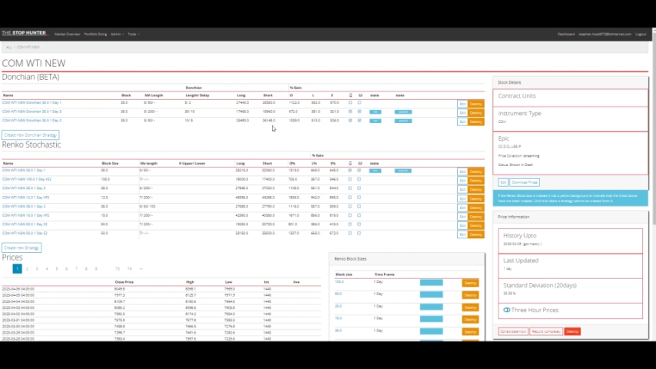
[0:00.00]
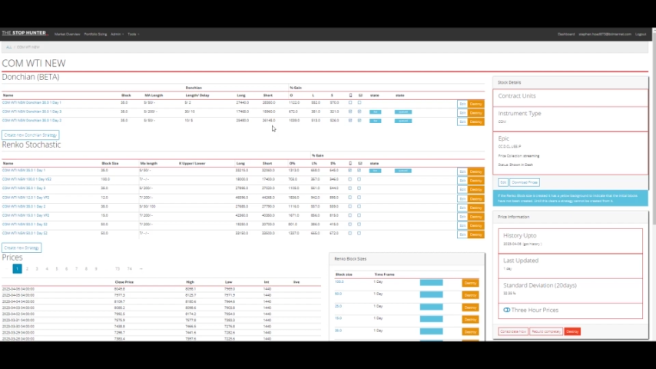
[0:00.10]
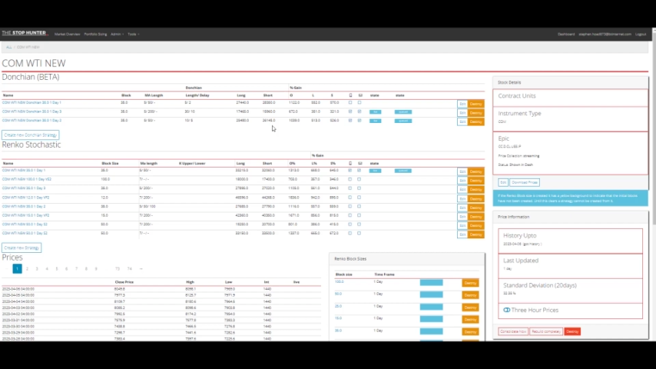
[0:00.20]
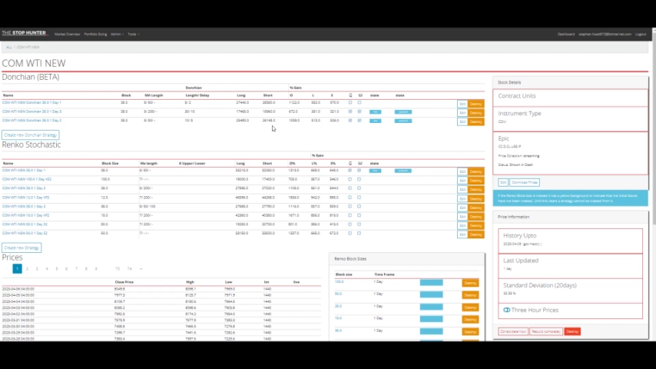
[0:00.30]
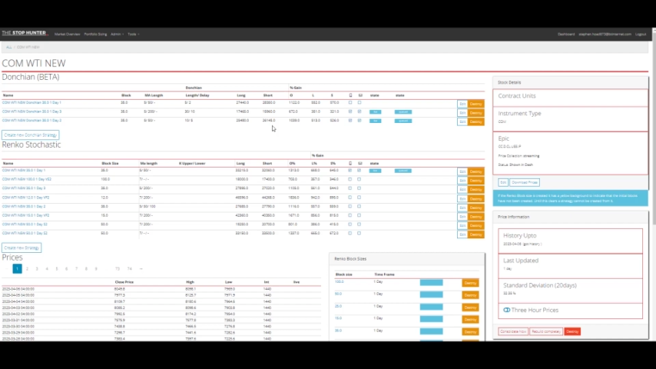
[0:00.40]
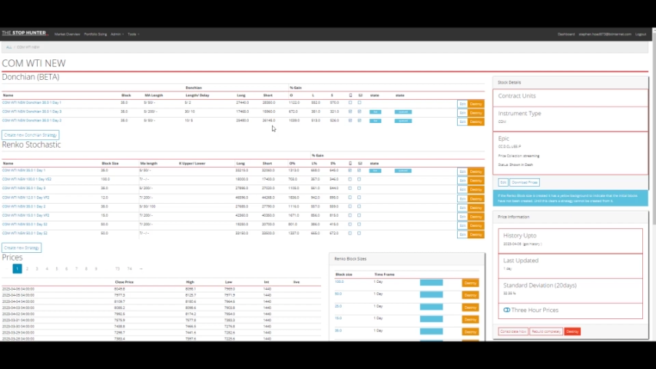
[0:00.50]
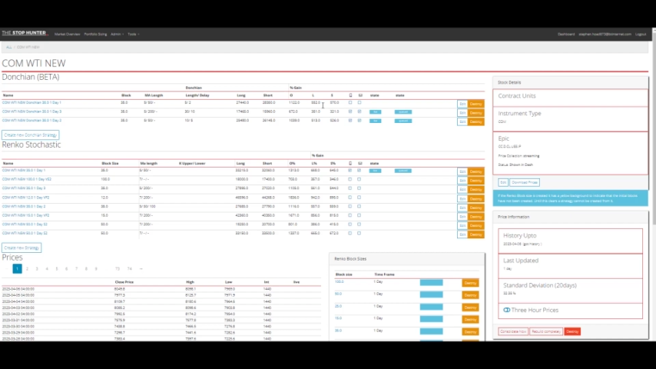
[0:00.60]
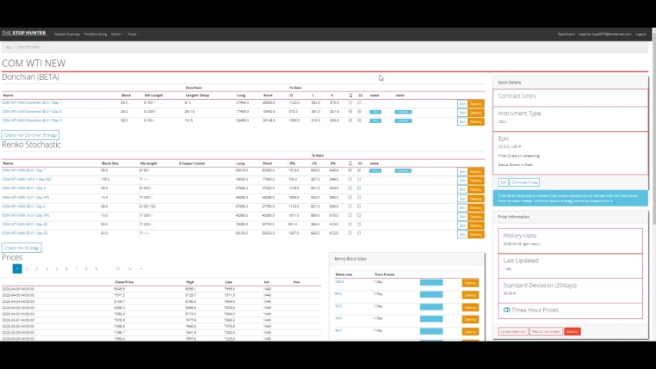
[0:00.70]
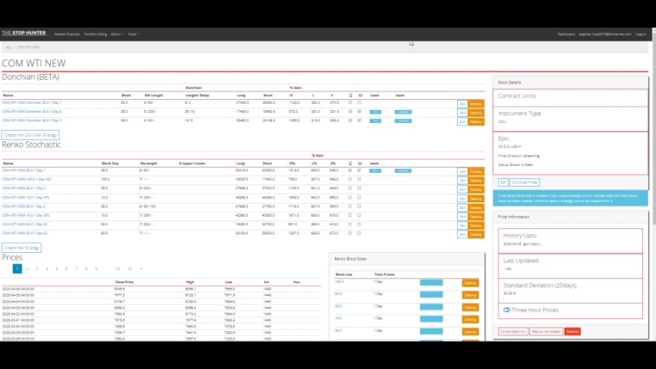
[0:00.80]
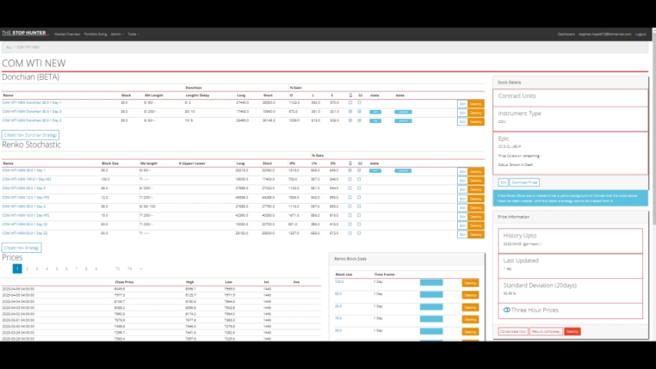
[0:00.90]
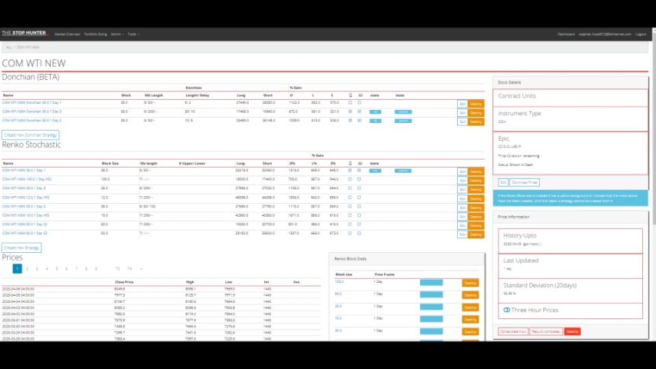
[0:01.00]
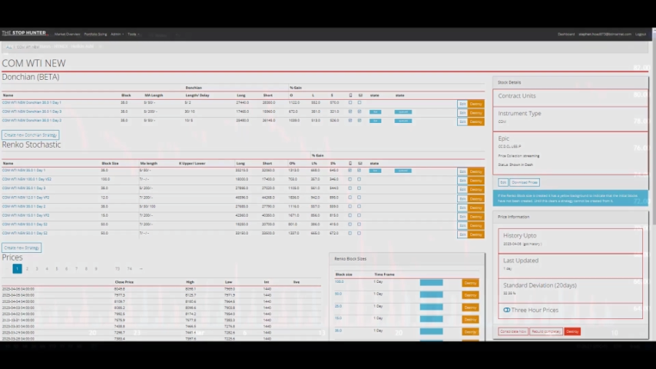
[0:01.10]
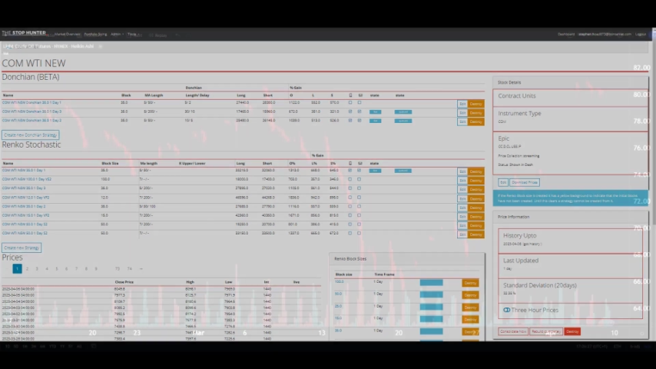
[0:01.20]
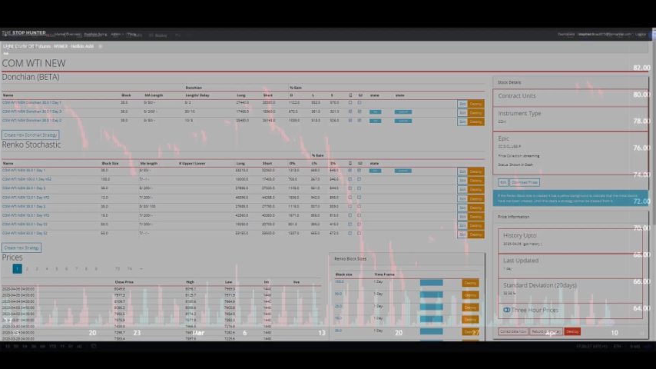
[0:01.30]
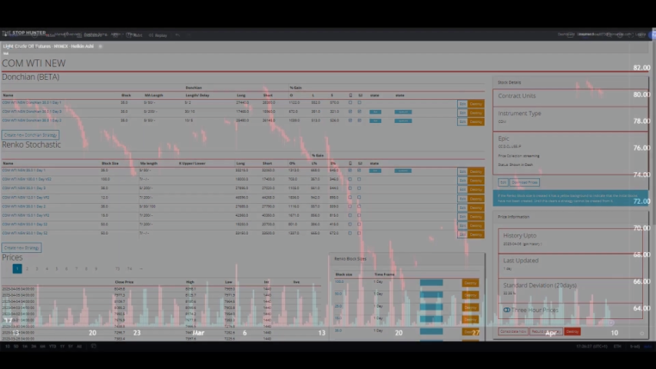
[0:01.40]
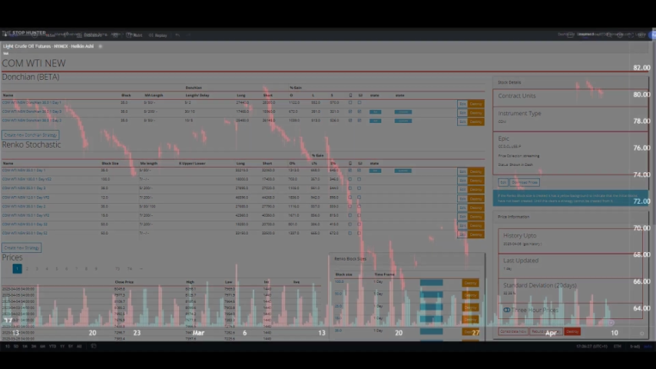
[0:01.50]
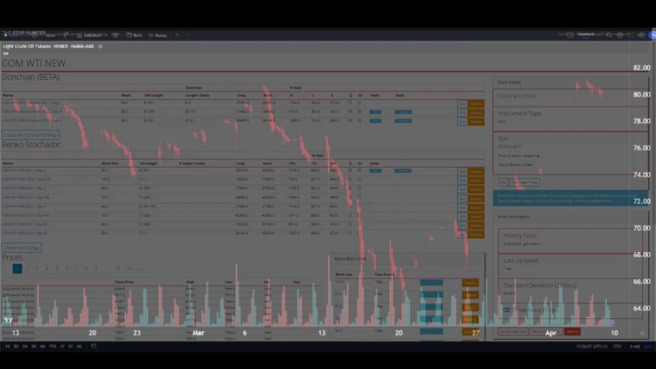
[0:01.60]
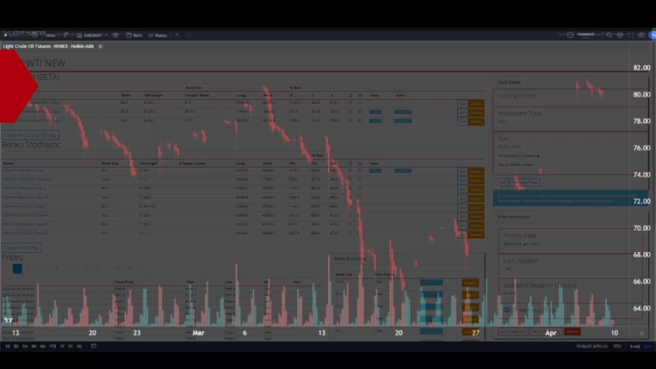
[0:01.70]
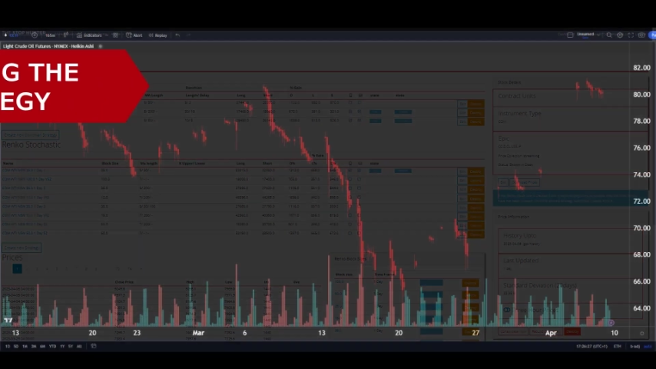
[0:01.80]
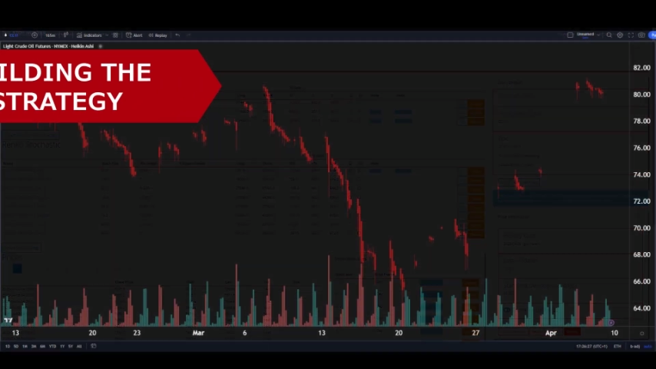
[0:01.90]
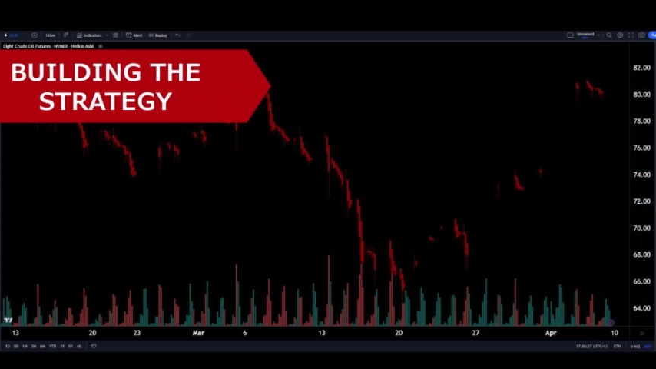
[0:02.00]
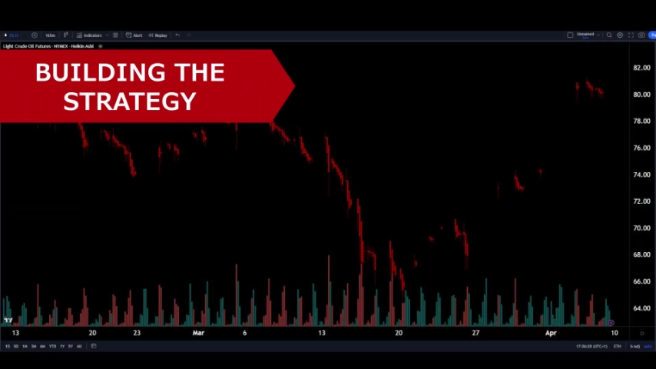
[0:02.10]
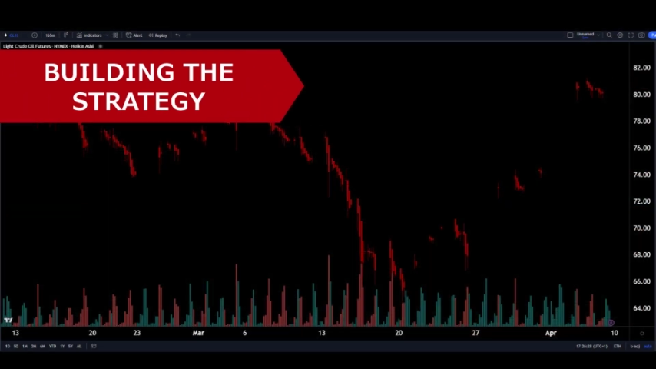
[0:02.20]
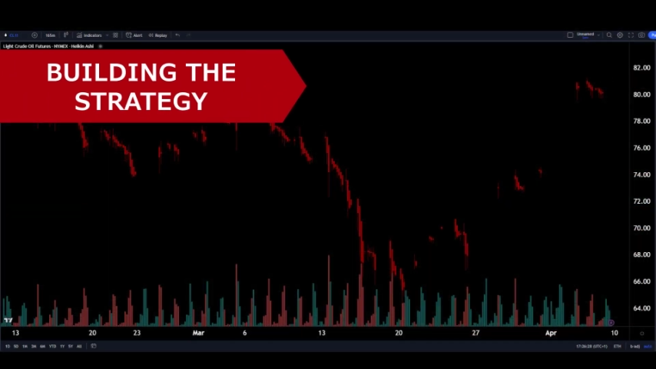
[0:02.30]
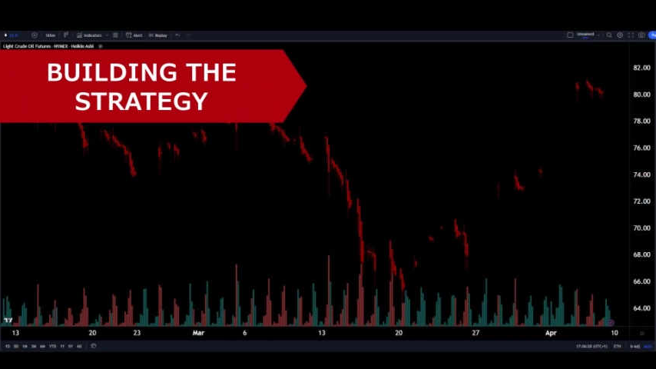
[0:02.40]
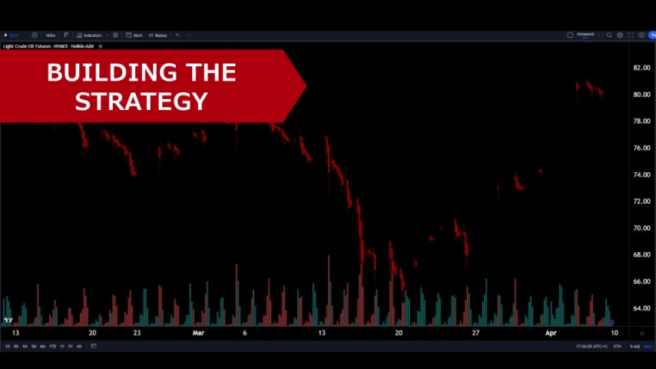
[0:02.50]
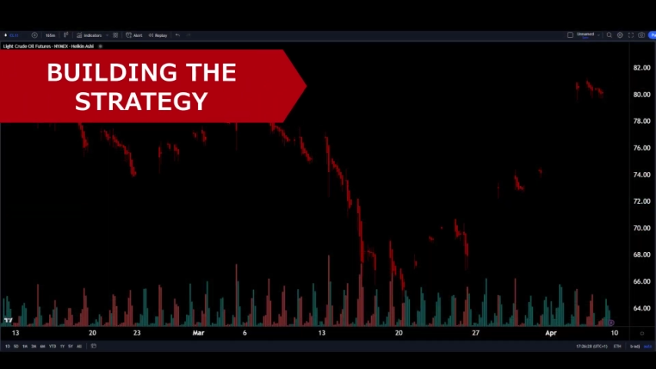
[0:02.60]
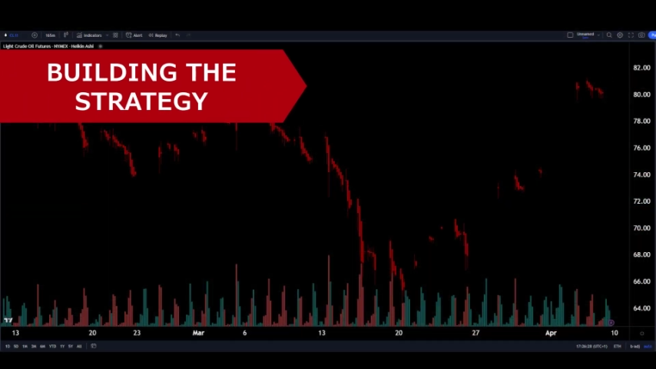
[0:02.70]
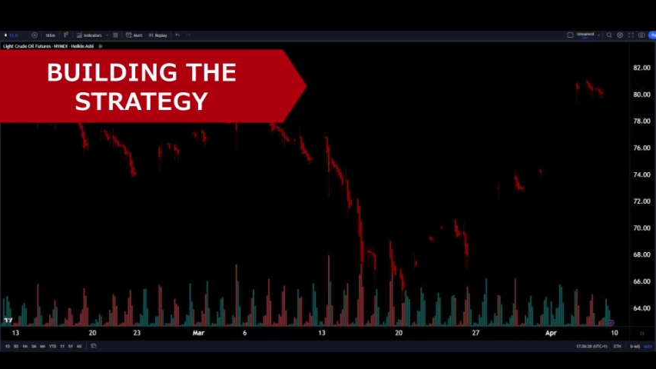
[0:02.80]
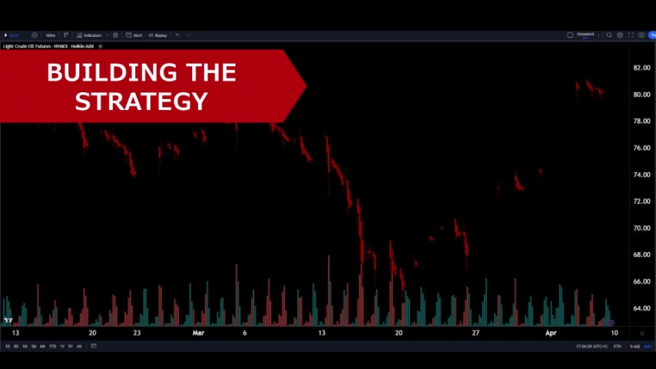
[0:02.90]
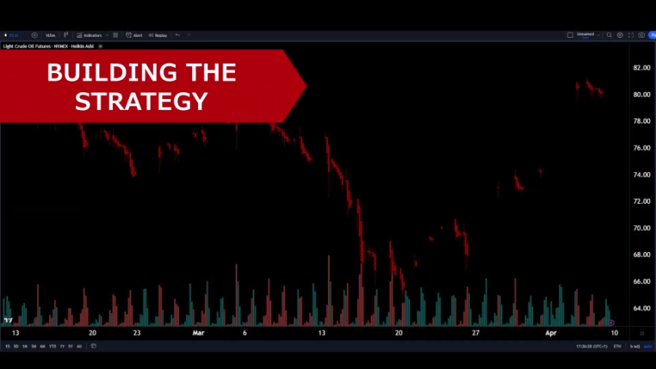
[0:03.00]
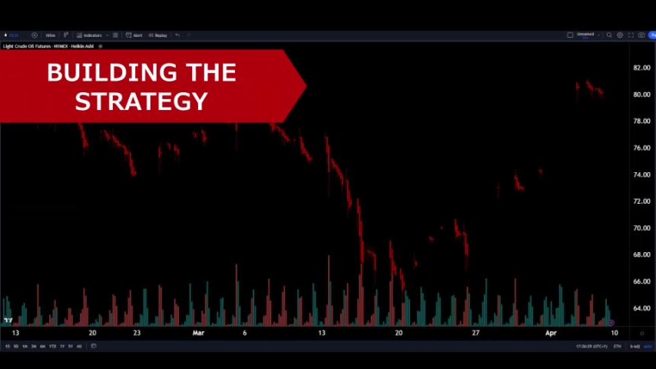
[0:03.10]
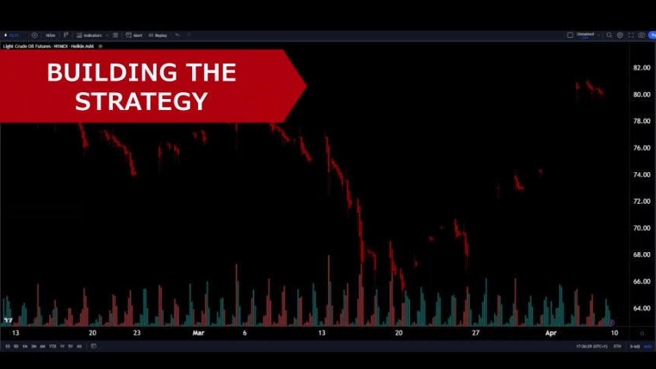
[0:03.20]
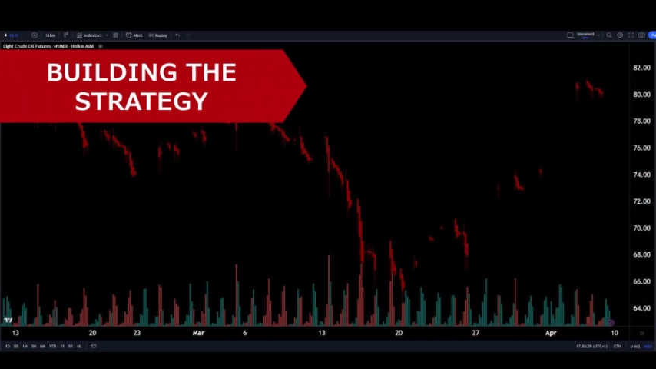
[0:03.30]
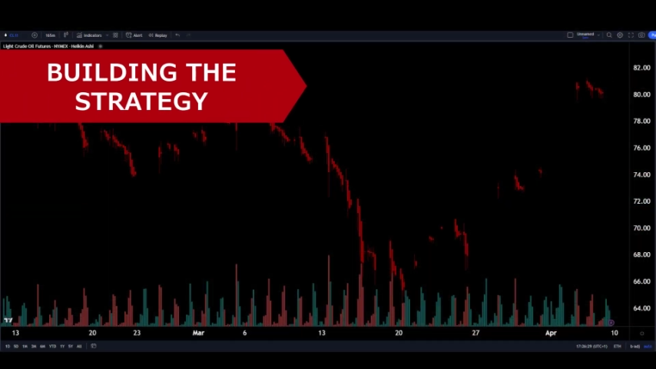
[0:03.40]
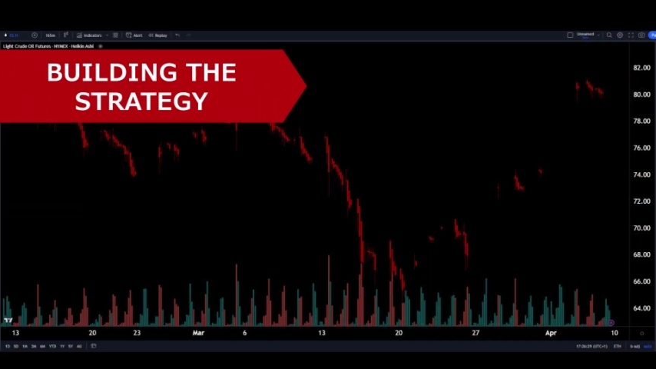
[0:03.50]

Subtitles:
(no speaker visible)